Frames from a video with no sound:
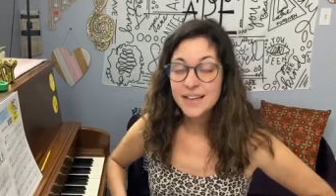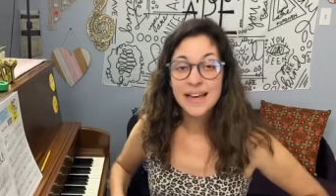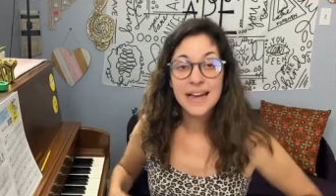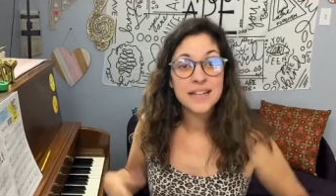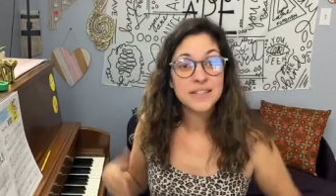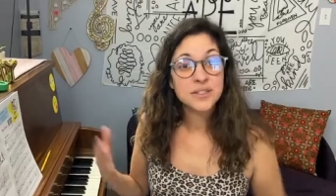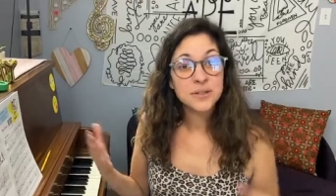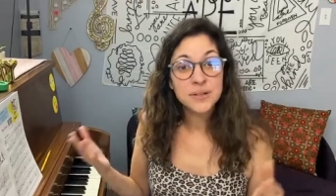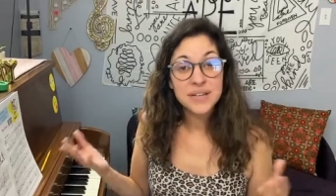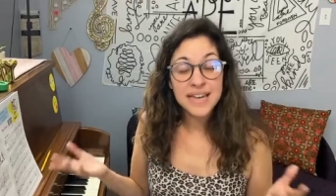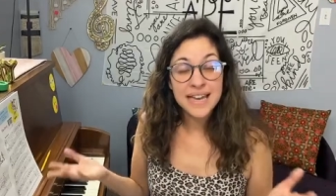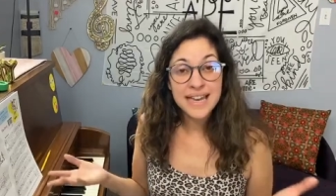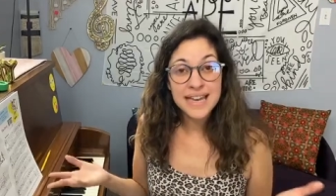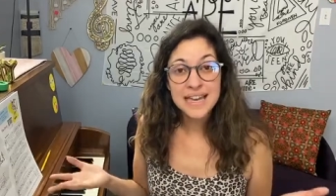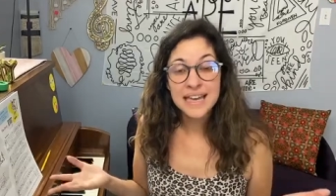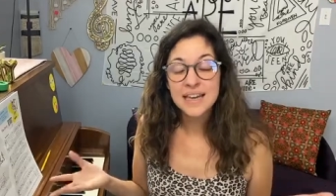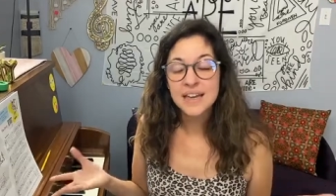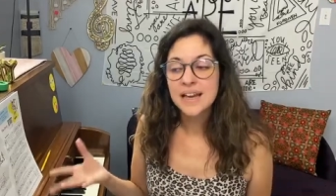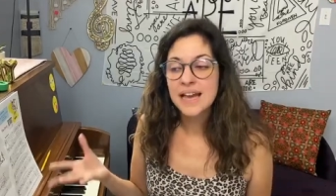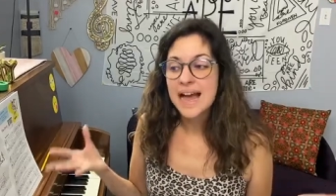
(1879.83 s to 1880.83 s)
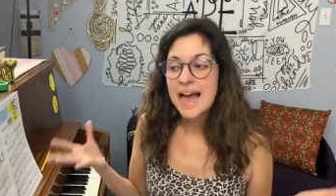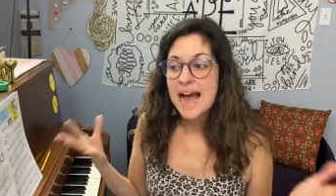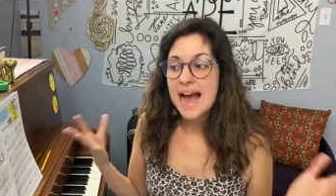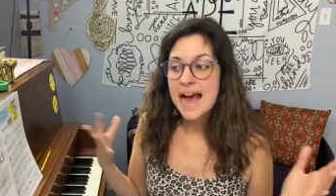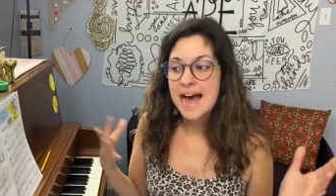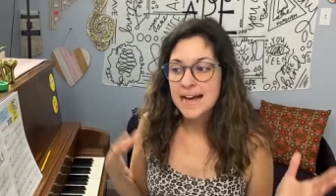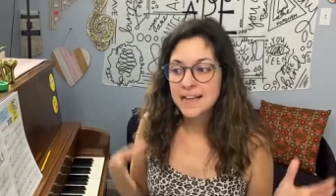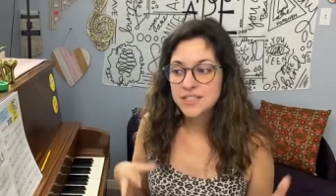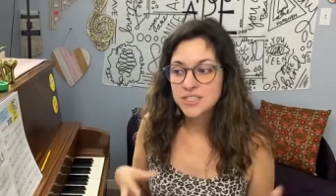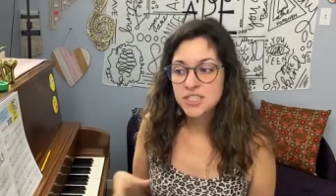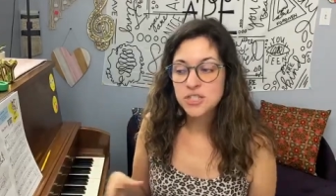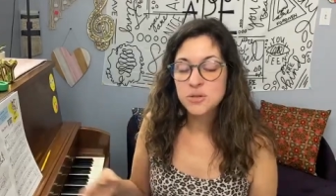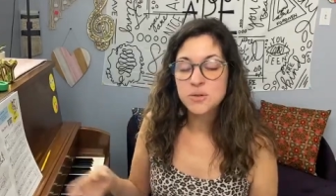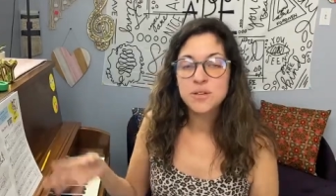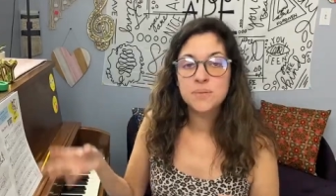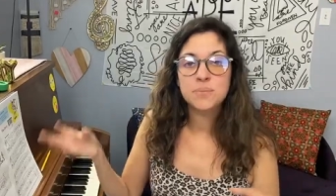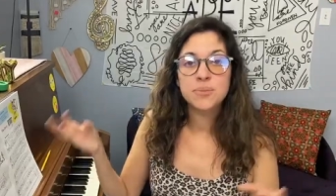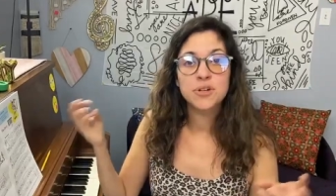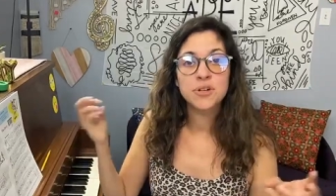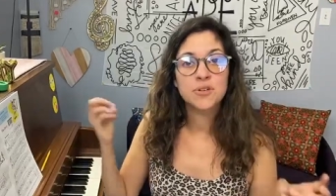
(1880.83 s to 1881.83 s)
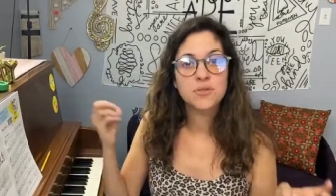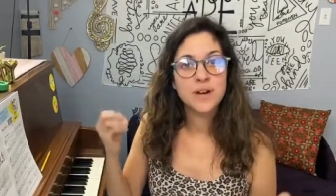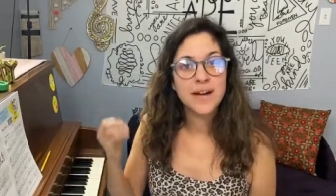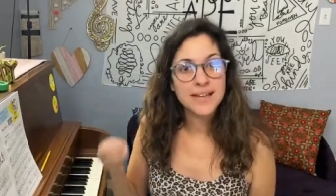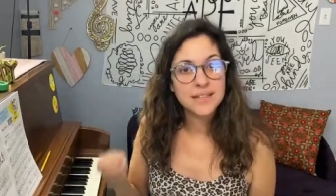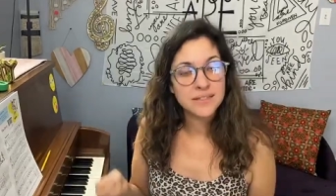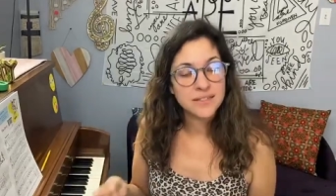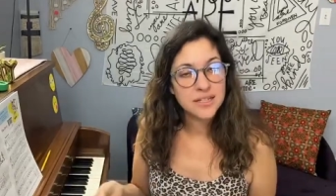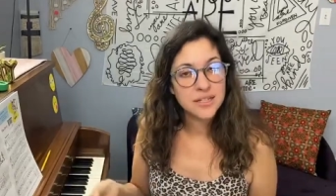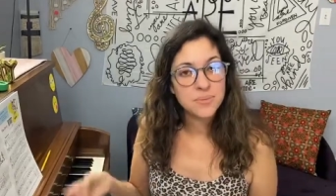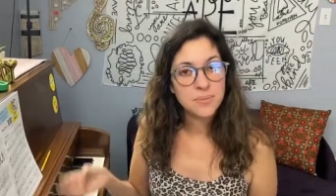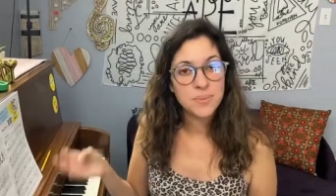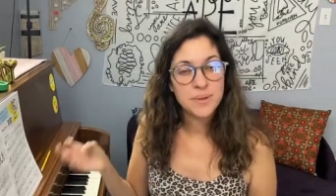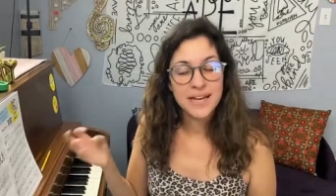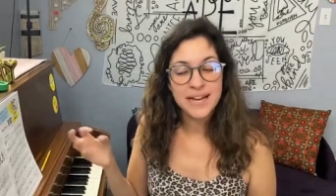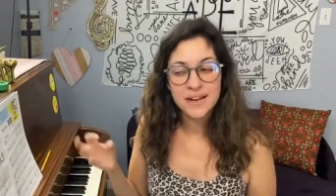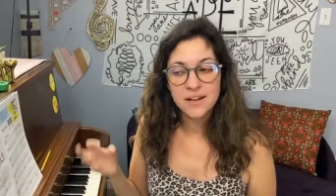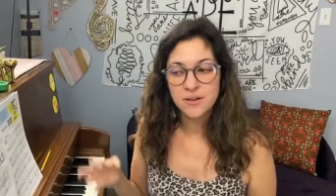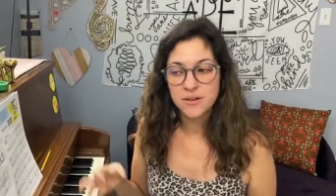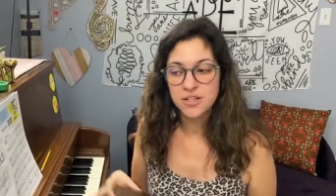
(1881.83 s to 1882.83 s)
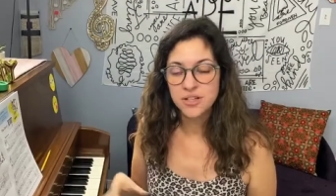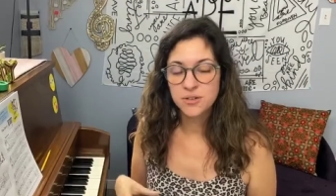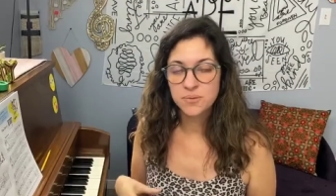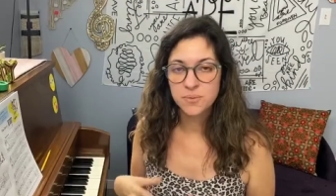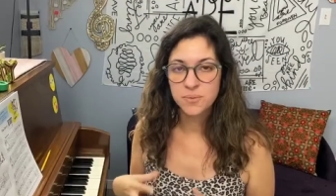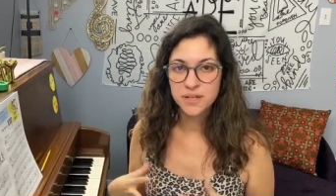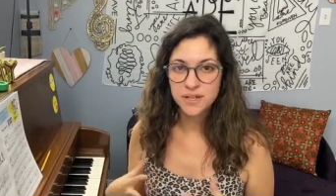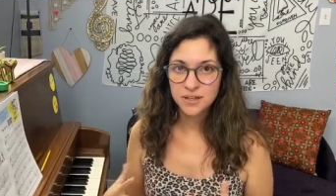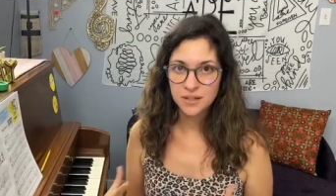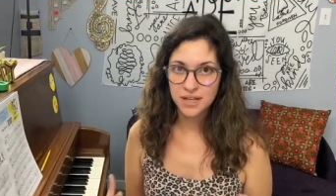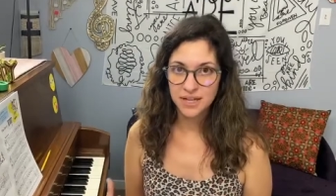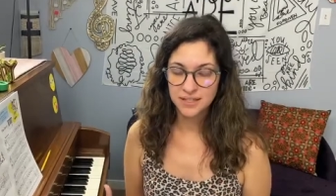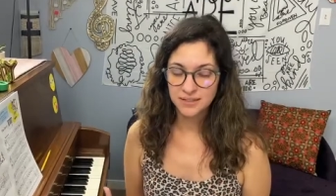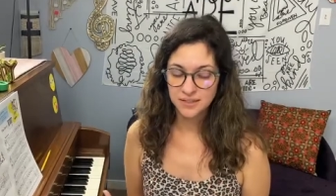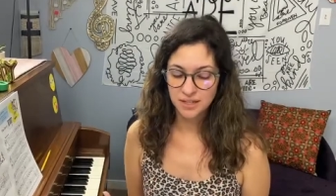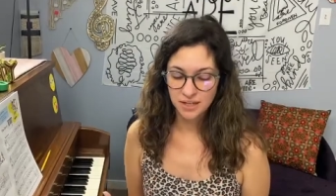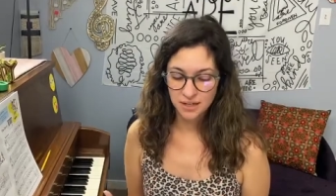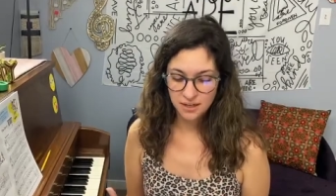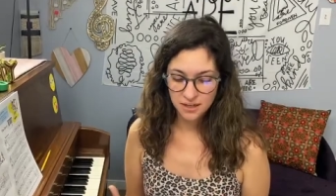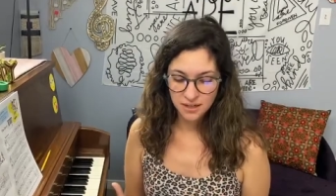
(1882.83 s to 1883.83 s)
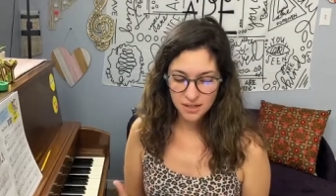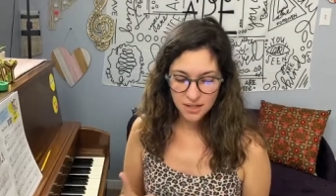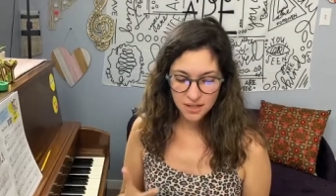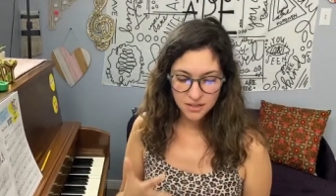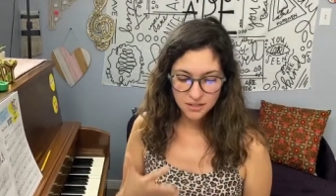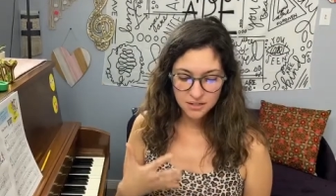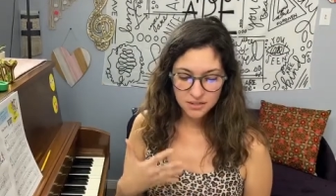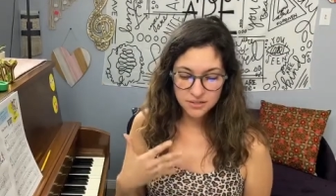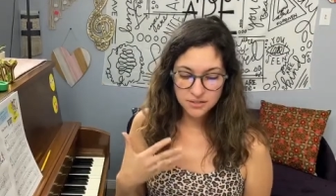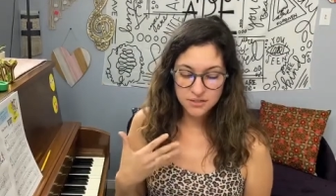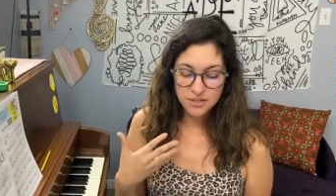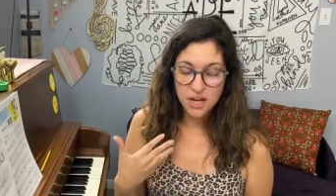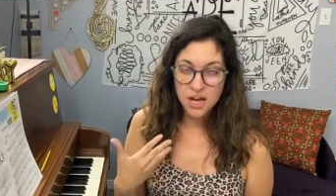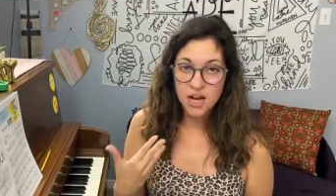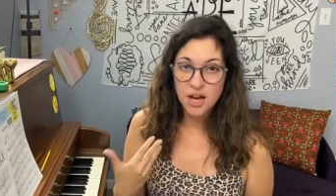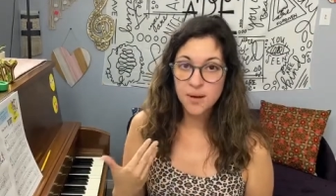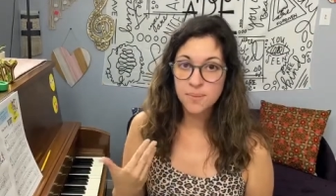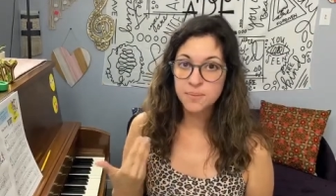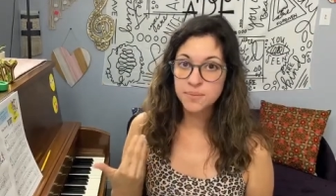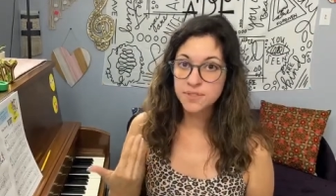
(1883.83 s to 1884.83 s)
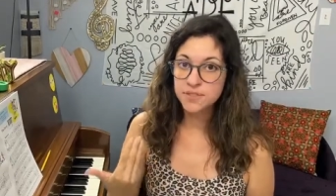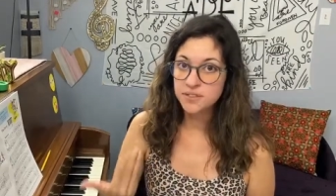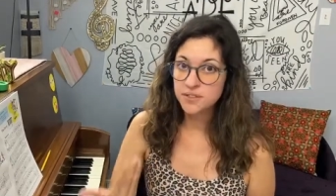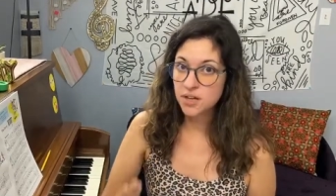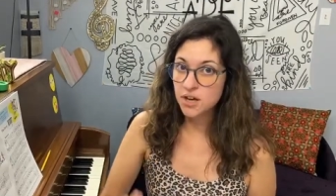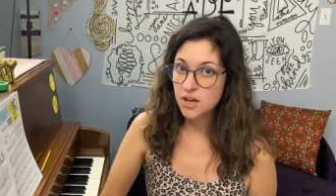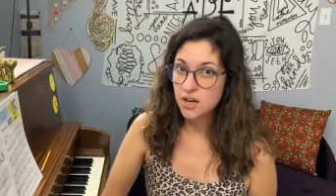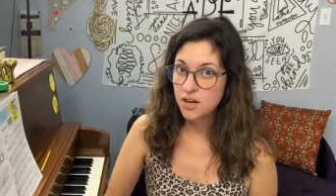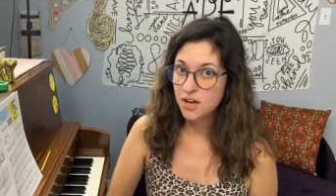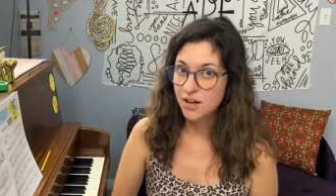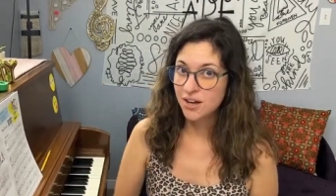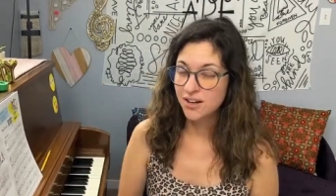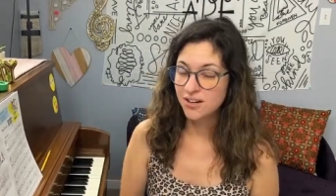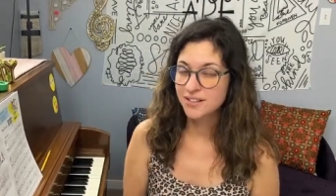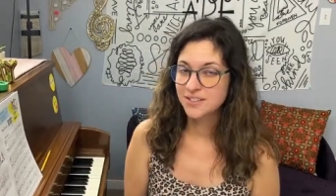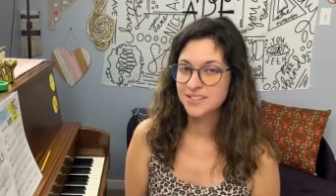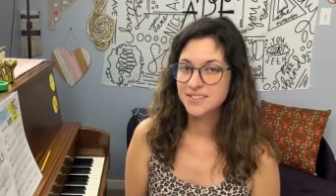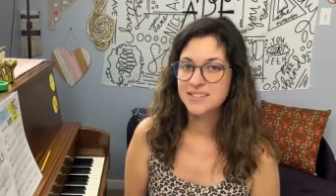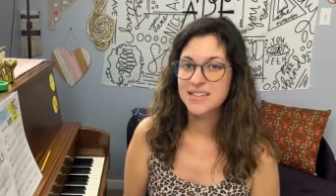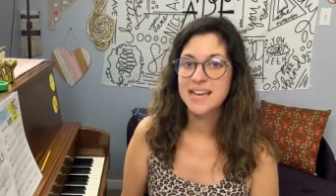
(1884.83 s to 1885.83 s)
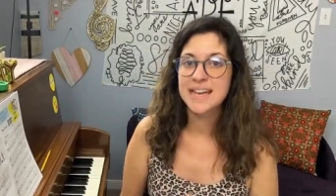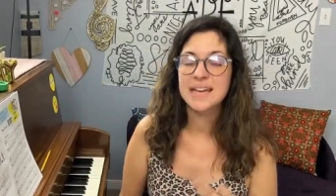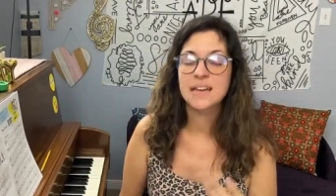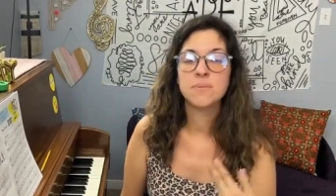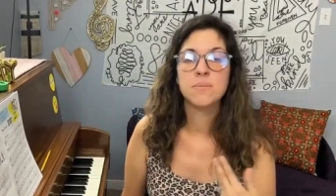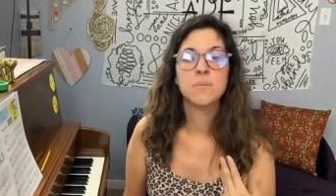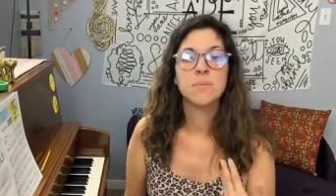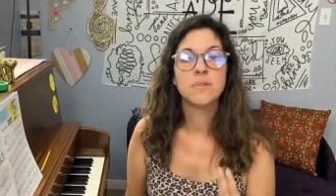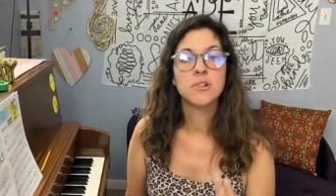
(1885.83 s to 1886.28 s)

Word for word: That's okay. As you progress in piano, you're realizing some songs take